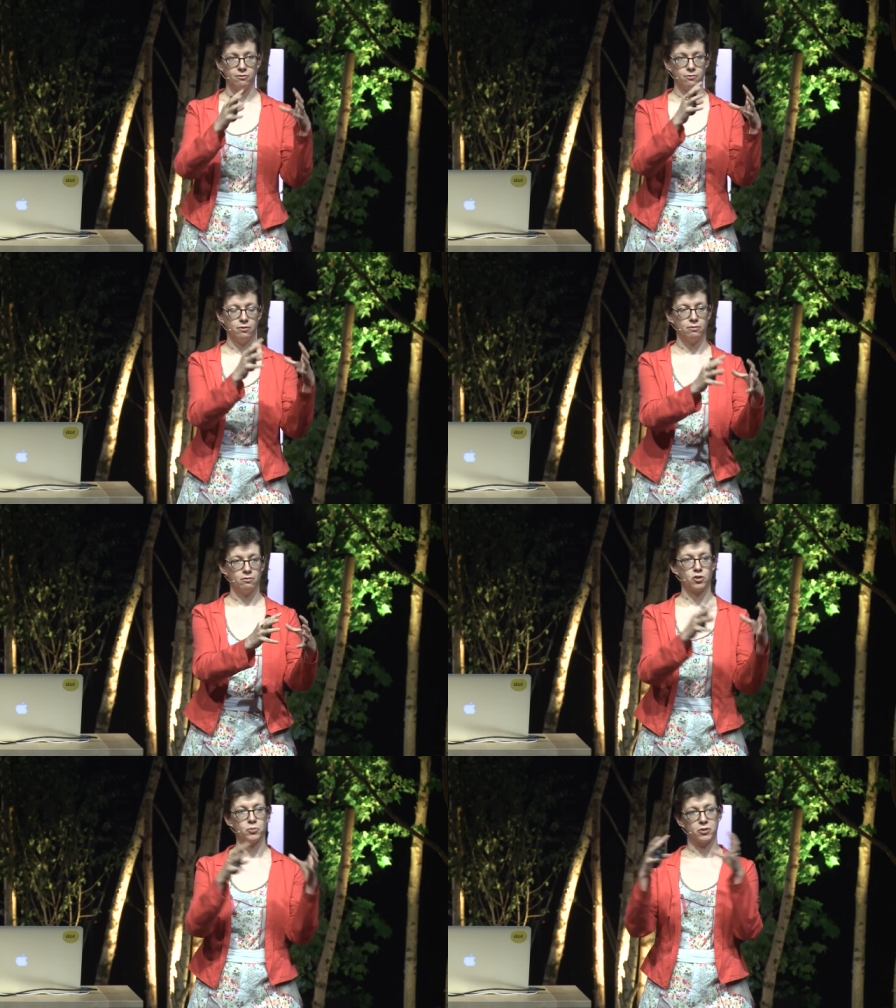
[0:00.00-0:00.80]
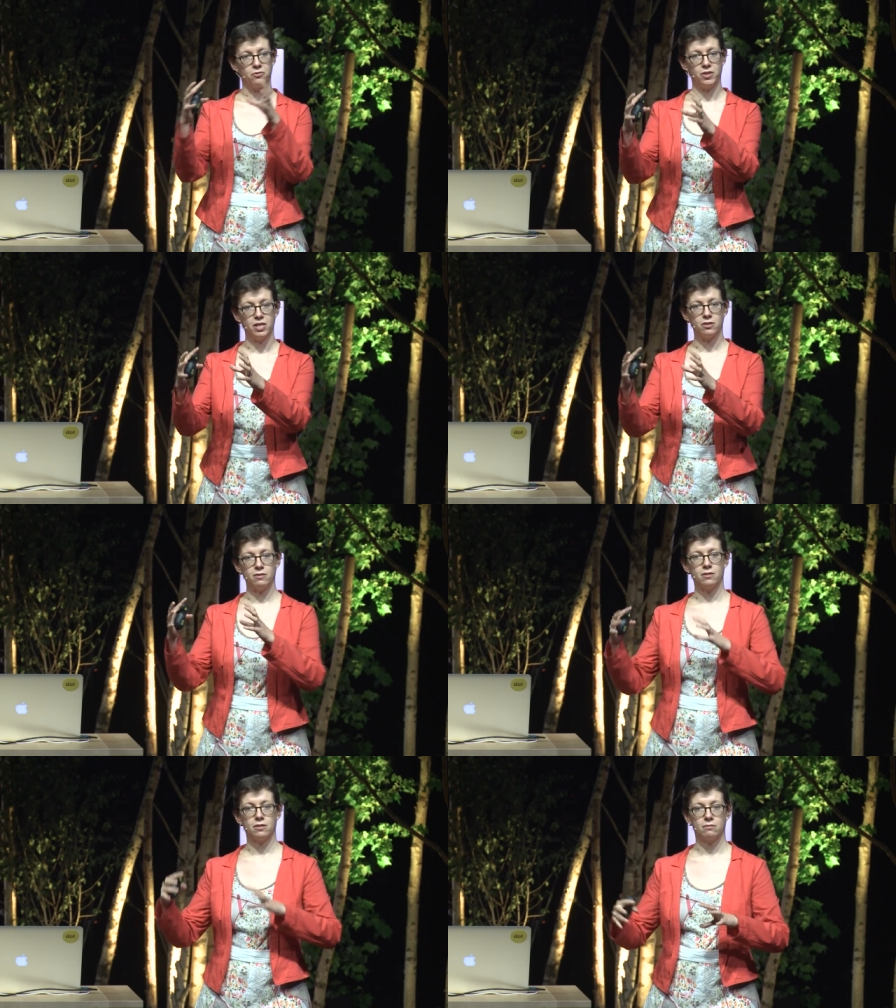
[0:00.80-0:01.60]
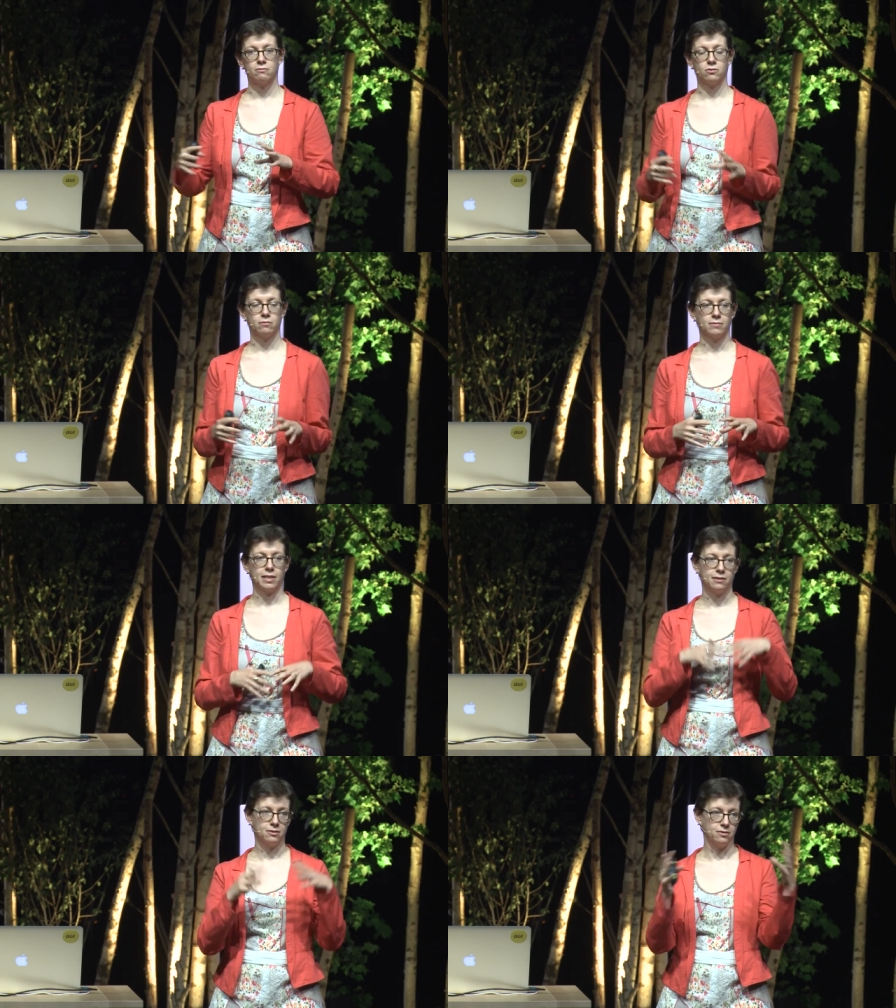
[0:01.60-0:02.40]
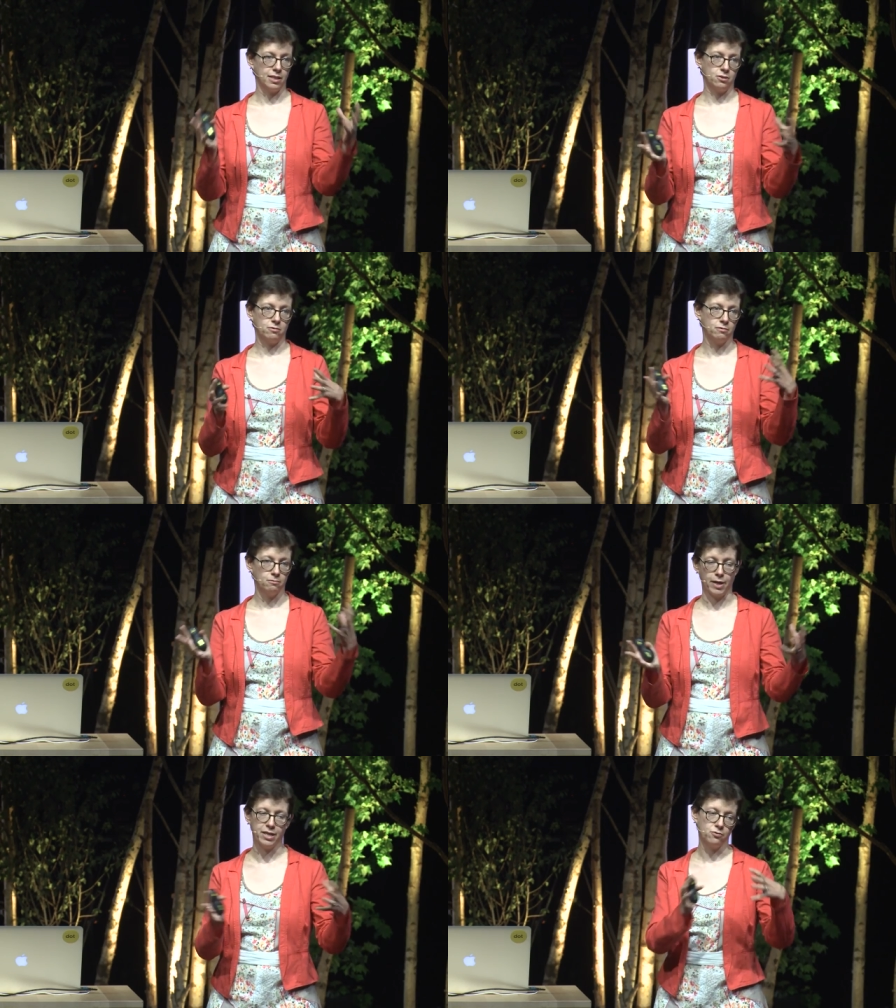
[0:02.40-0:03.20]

you have groups of features, so that there's a natural